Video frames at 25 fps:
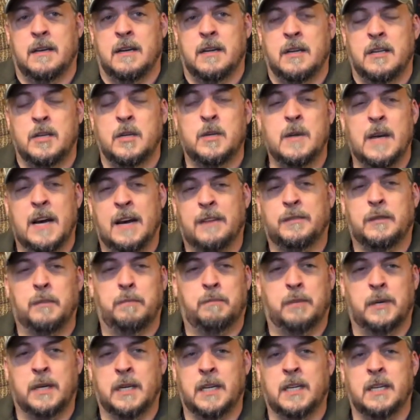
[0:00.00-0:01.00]
You have to
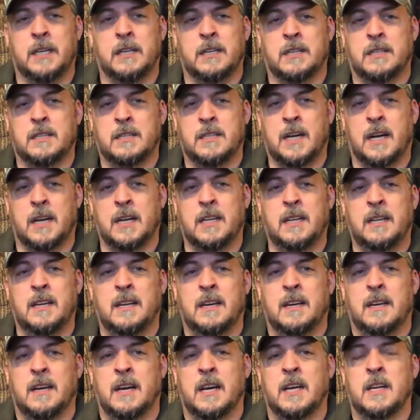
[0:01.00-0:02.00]
put in your study,
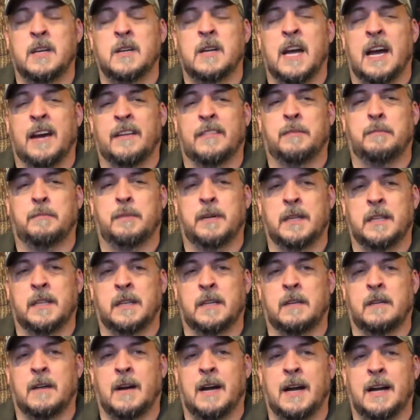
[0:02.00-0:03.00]
and you have to put in the
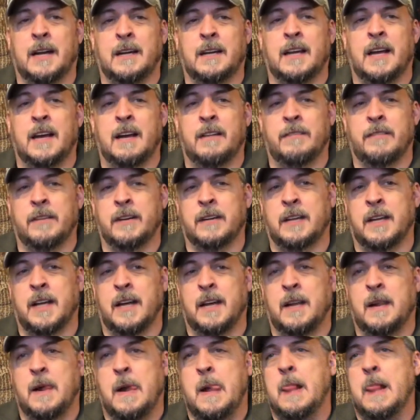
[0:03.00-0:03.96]
grind every day.